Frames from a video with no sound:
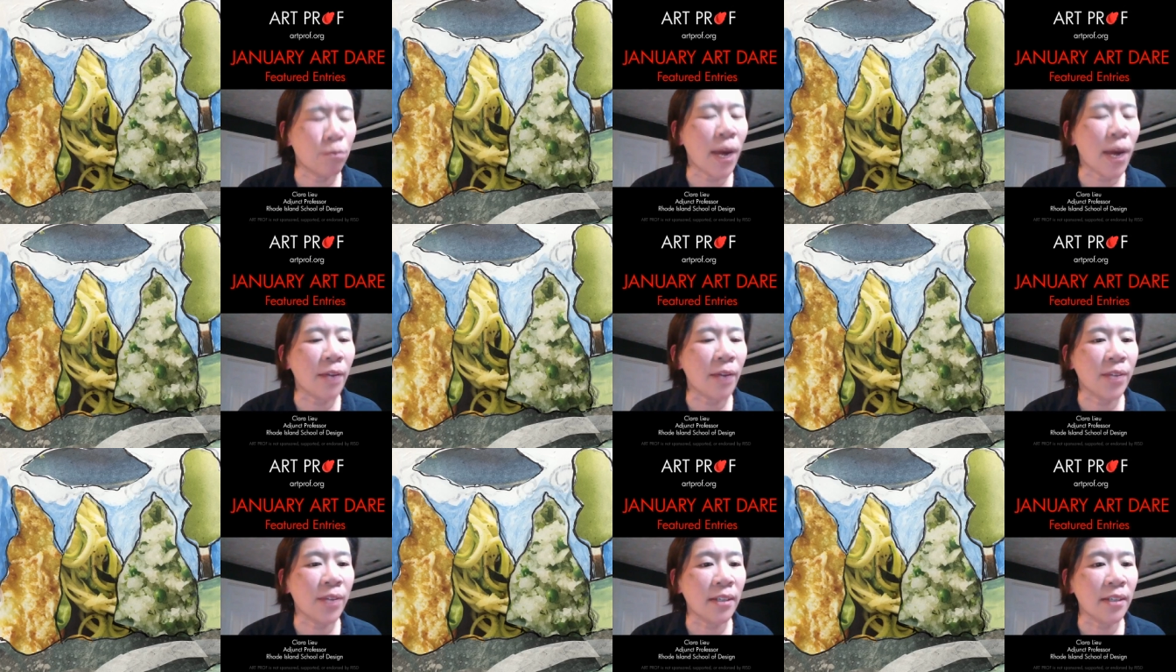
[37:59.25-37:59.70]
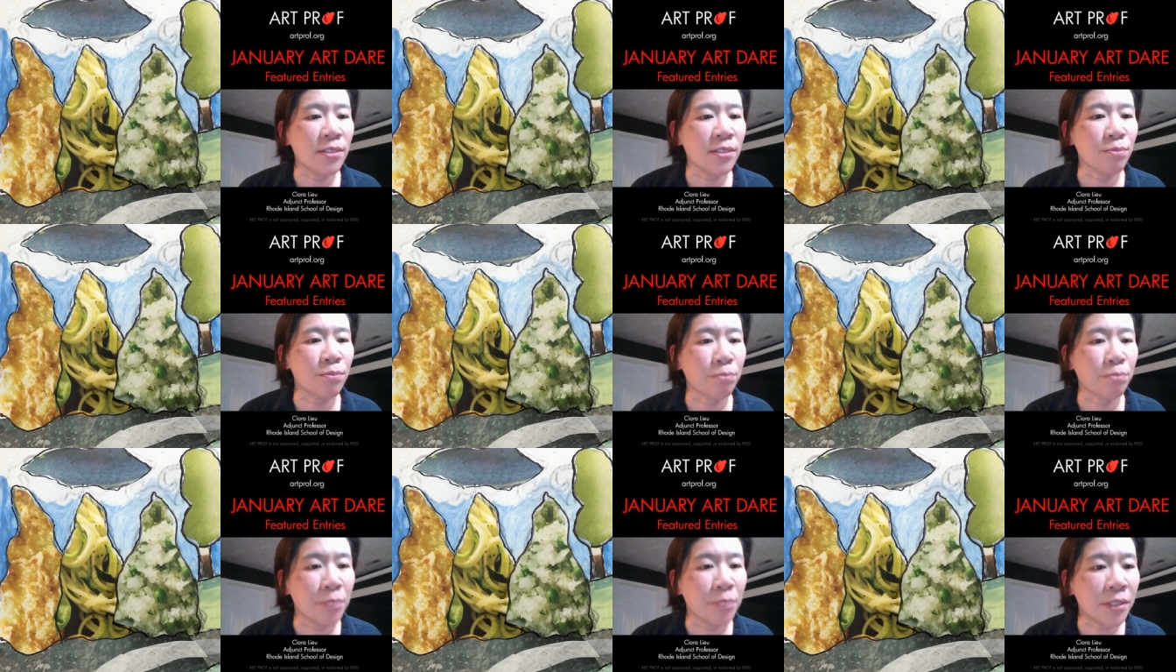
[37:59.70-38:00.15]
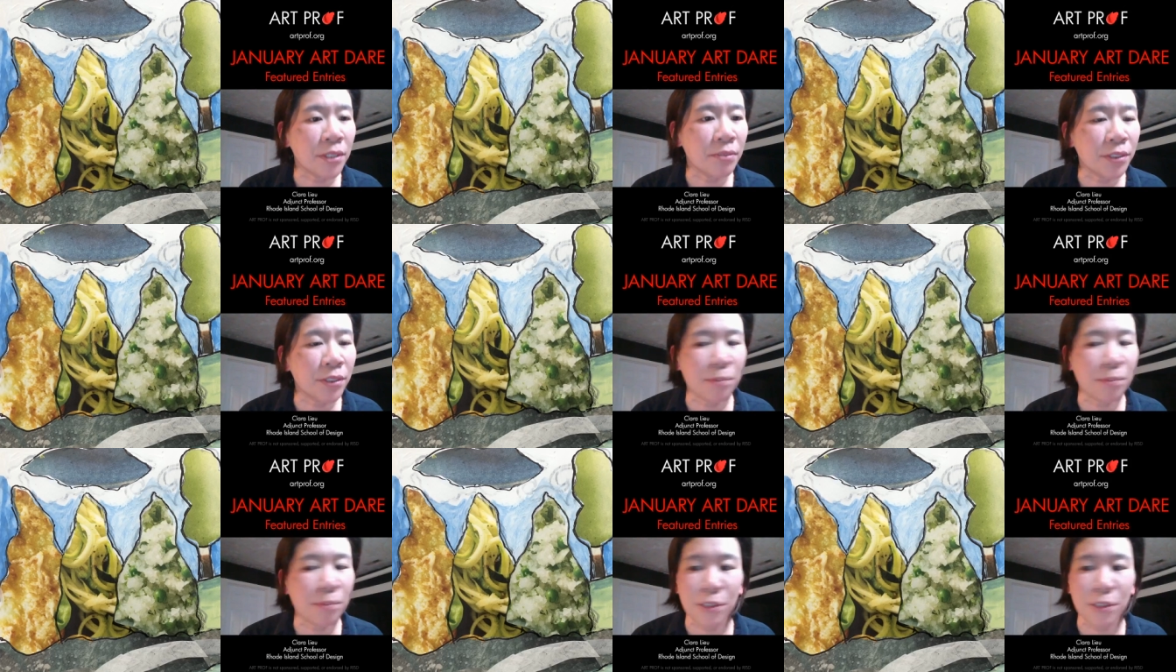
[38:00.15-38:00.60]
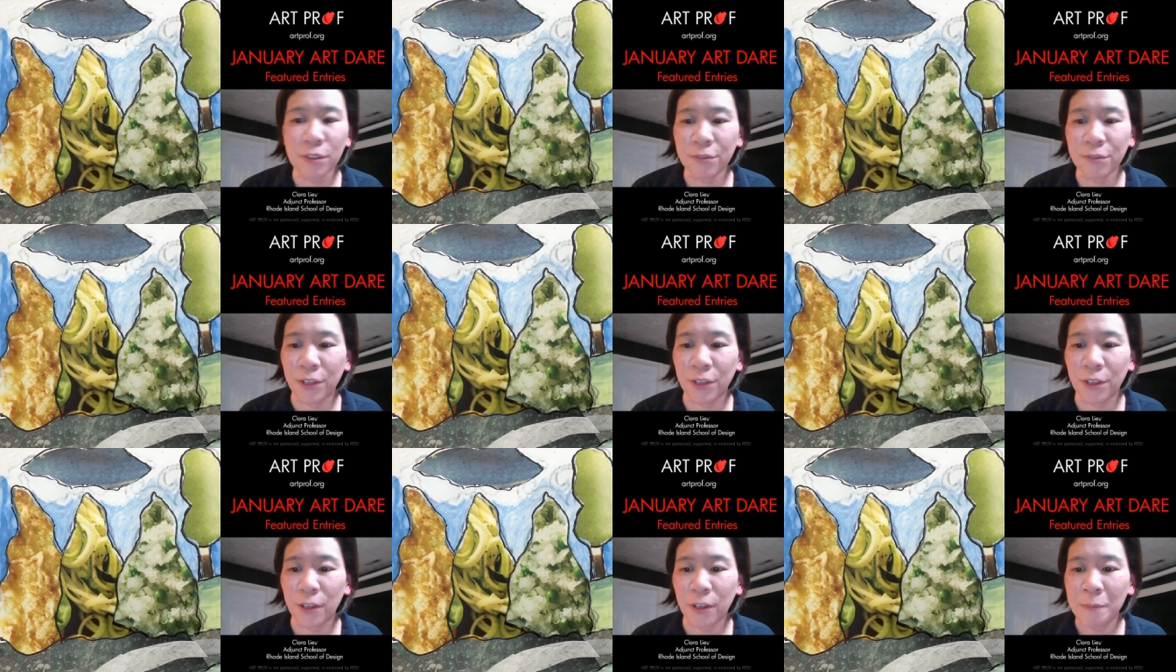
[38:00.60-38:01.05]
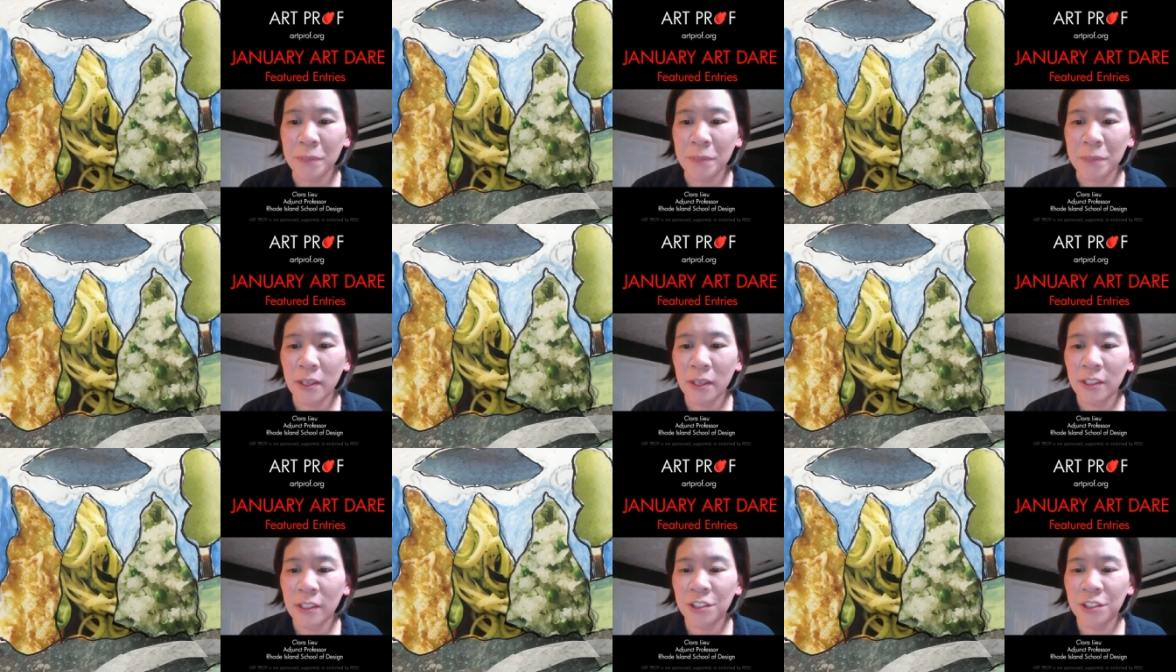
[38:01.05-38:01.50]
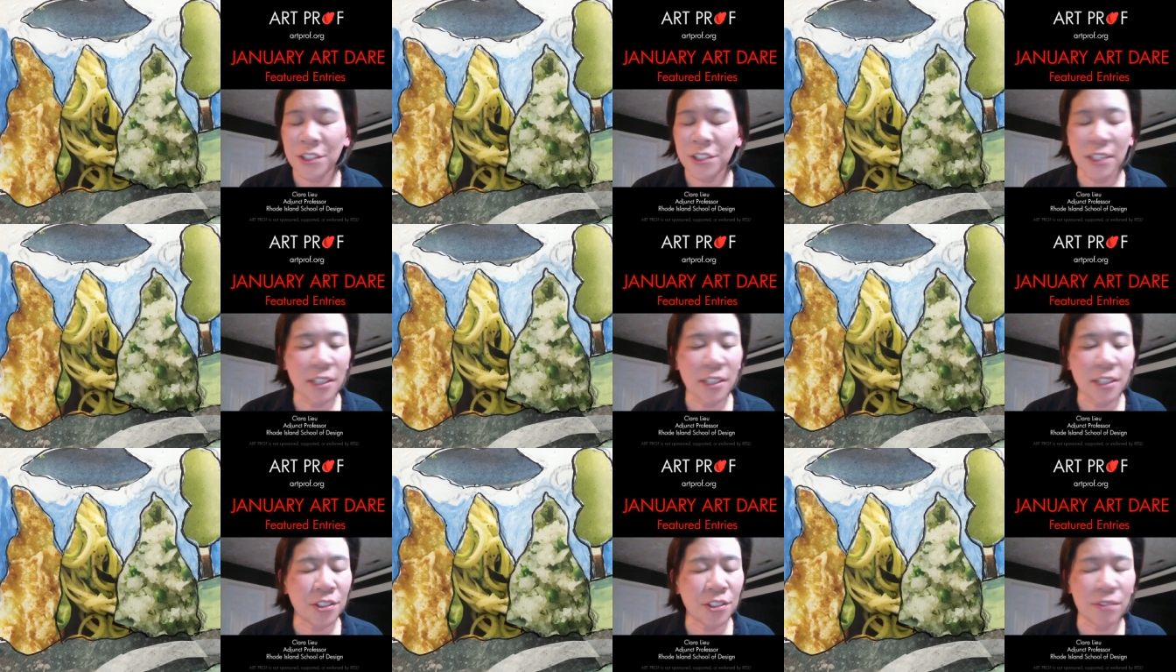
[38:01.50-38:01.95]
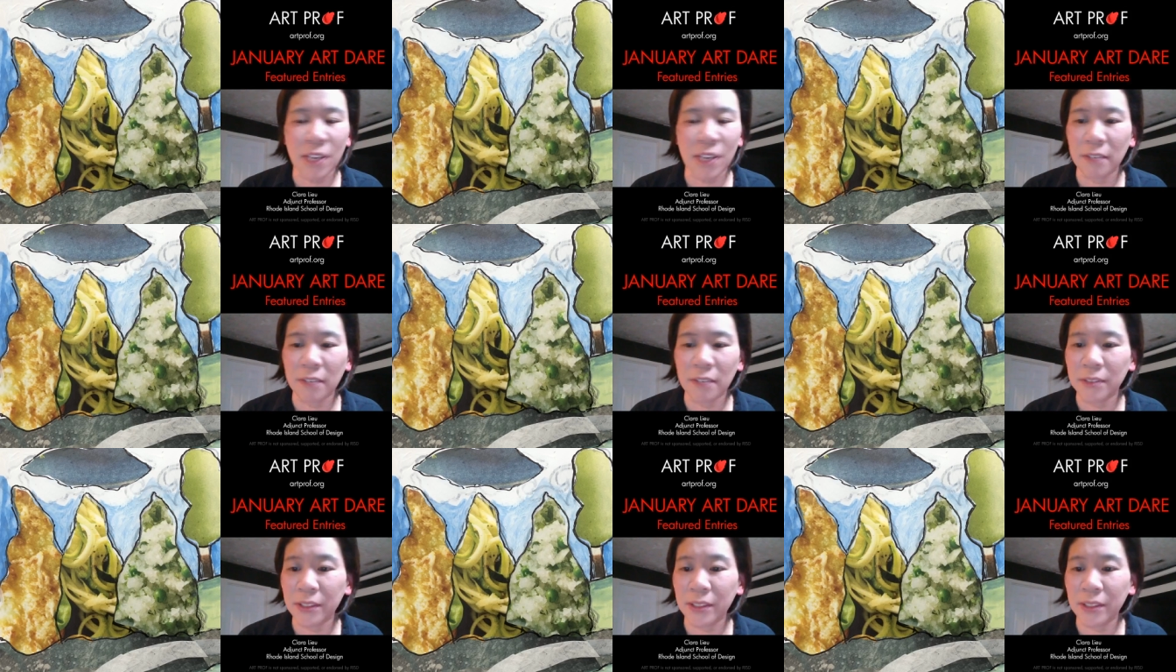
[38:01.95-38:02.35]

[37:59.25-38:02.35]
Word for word: Wow, that is really, really beautiful. Sheesh, you've got really